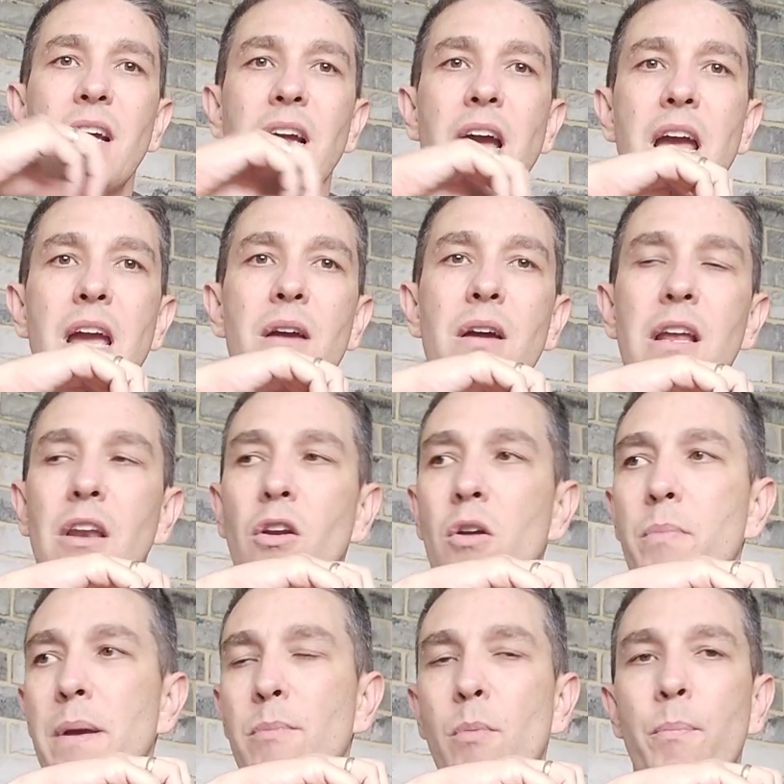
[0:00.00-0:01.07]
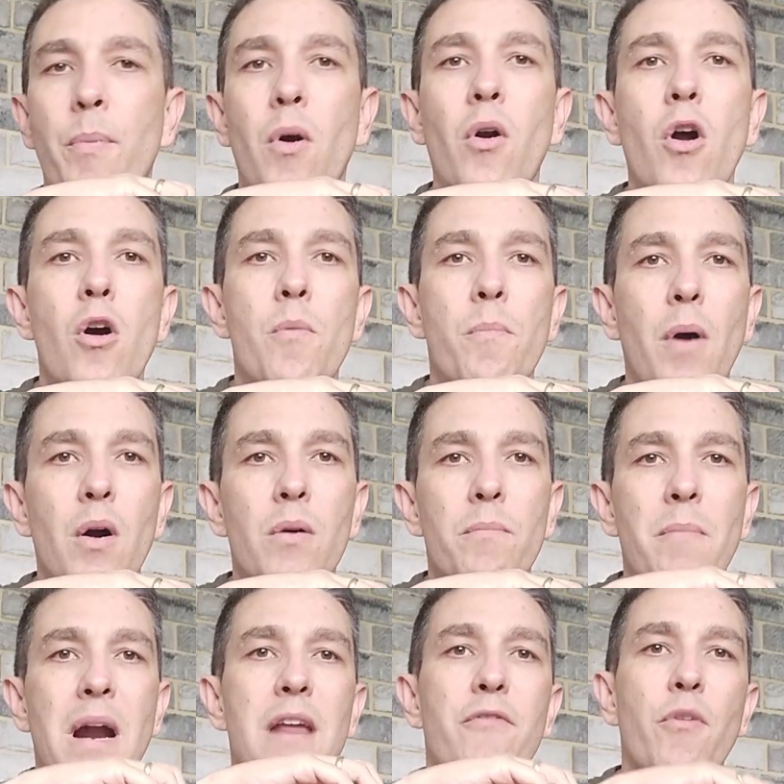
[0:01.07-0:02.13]
Okay, and a lot of people borrow
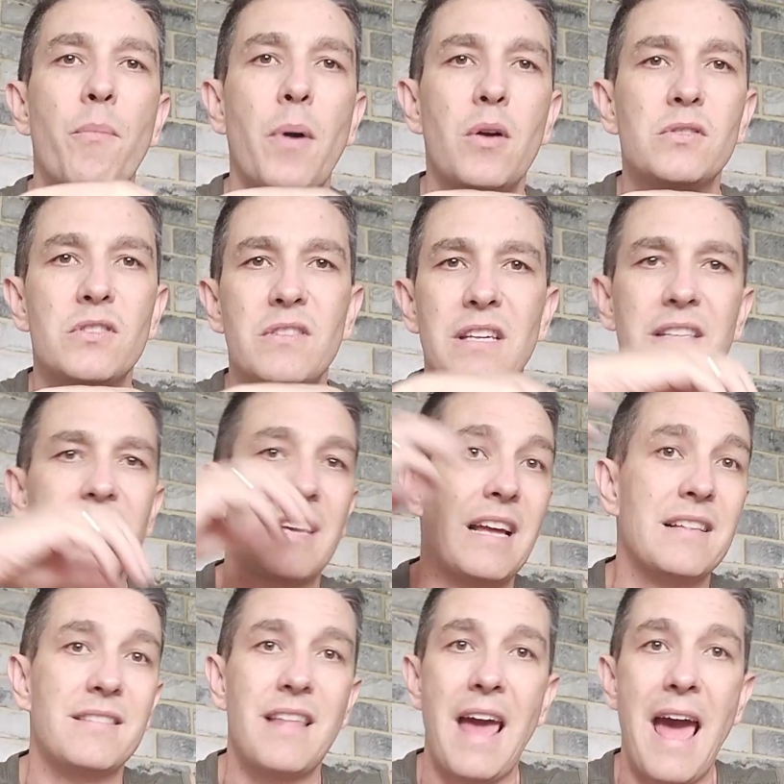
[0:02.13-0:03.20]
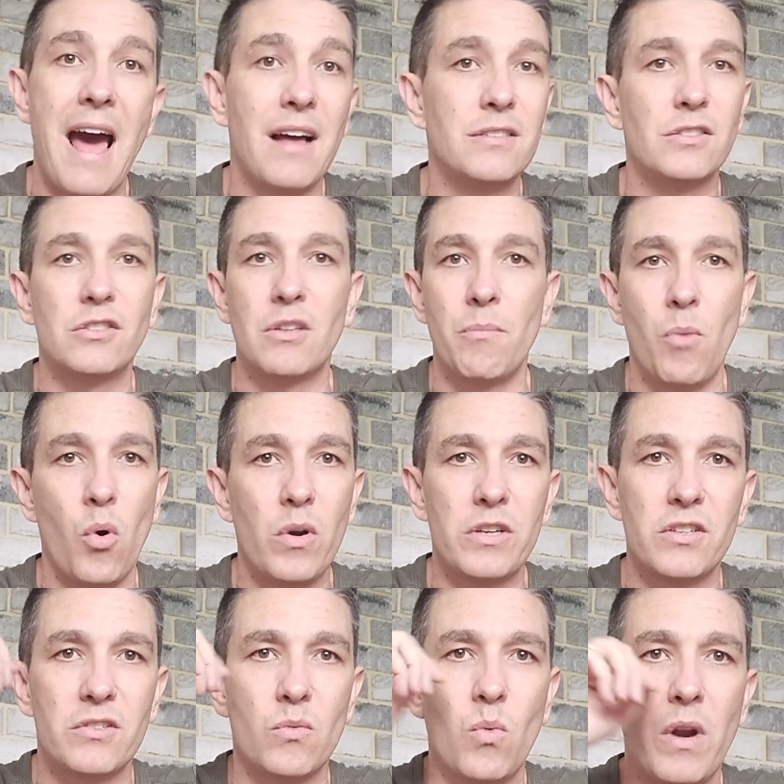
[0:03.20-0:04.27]
boat money for boats and things against their houses and
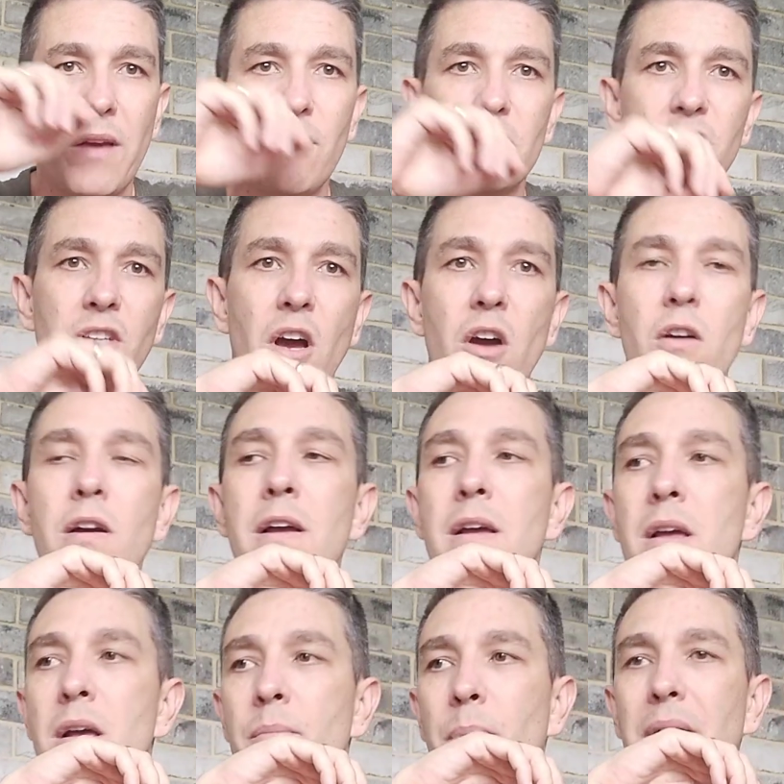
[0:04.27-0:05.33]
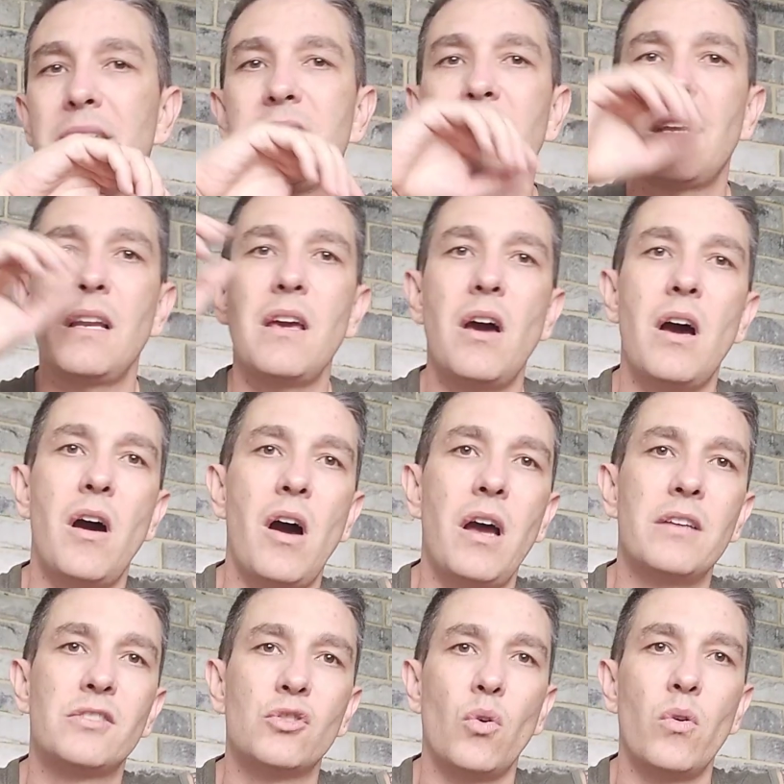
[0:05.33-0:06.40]
mortgages and whatever. So basically, I,
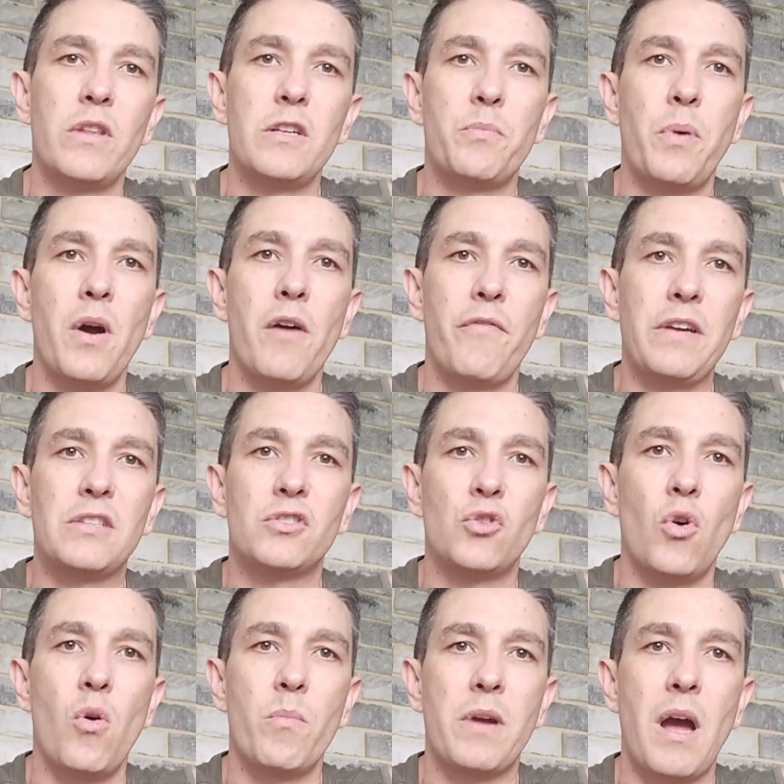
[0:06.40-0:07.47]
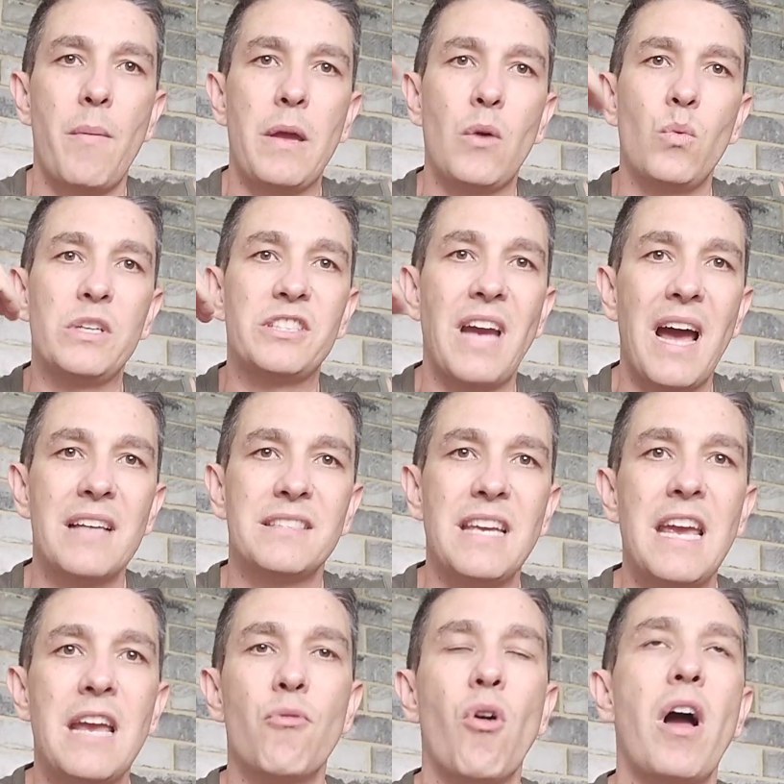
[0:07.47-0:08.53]
I, saw this perfect storm coming, which has
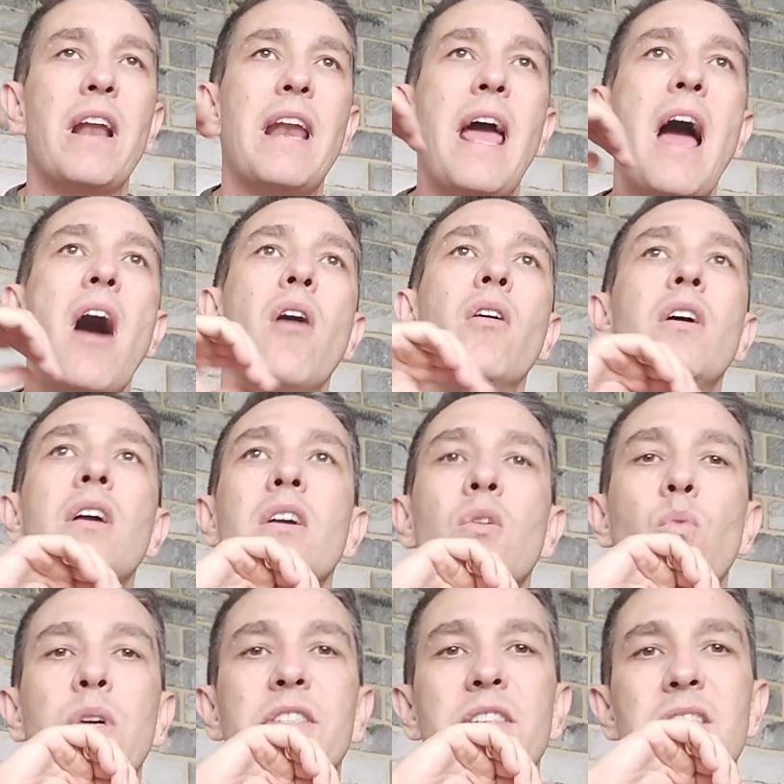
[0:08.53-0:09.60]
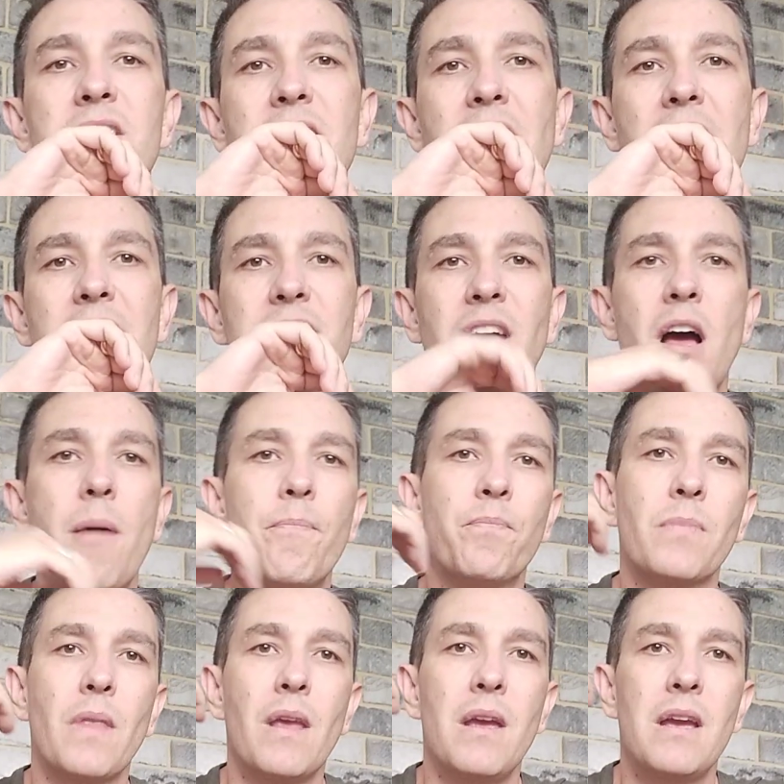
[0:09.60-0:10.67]
hit right now, which is that um,
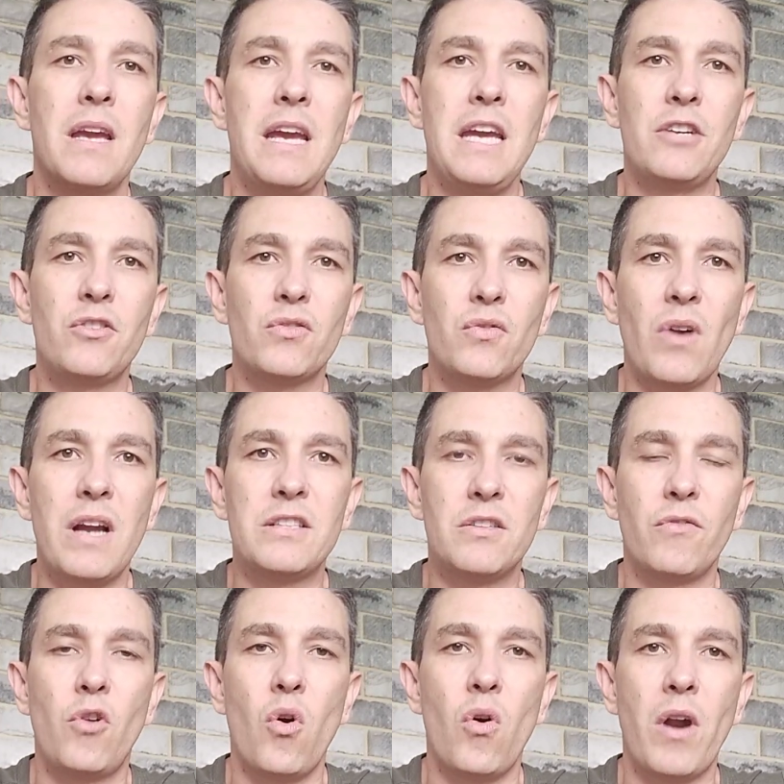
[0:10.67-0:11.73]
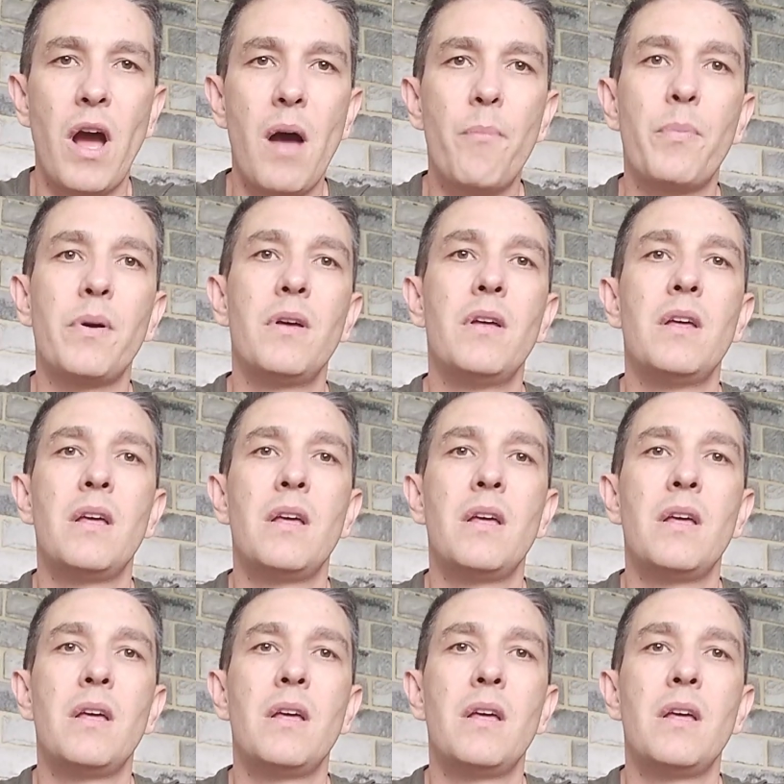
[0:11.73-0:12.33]
interest rates have gone up.